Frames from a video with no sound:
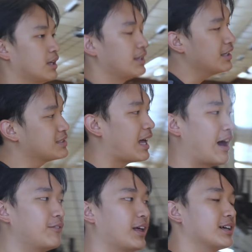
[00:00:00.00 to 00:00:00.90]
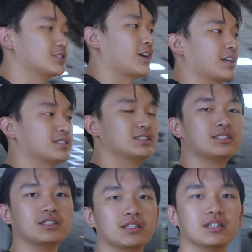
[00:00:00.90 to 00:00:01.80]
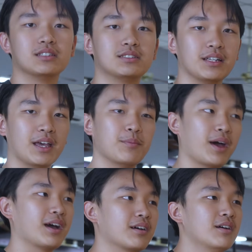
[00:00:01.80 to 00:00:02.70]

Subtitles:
It does have that traction to get back,